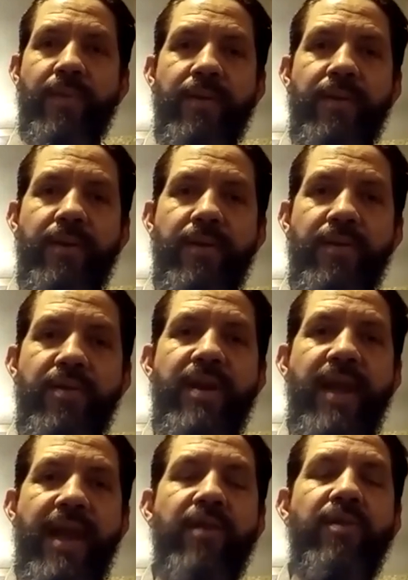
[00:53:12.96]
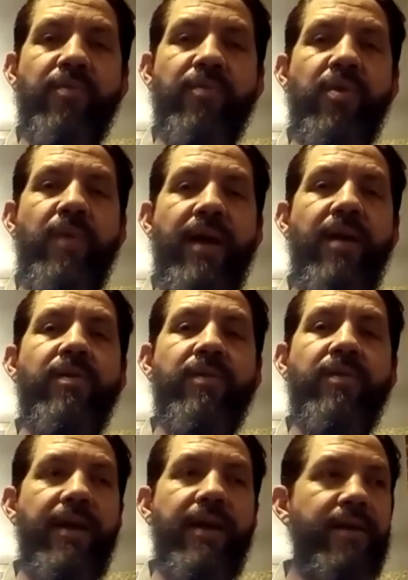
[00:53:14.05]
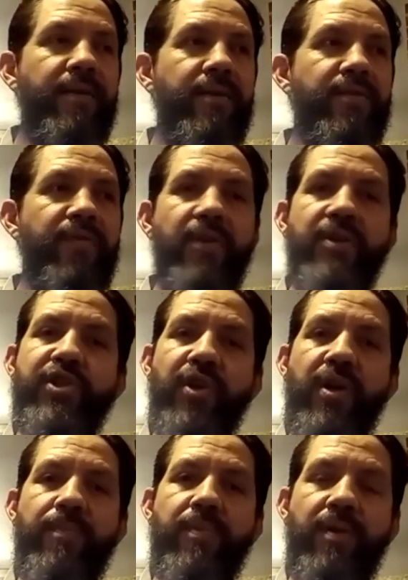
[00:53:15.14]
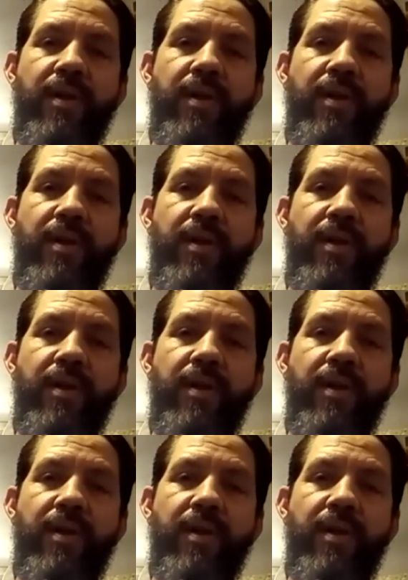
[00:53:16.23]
you can handle it real well, and it's very sharp.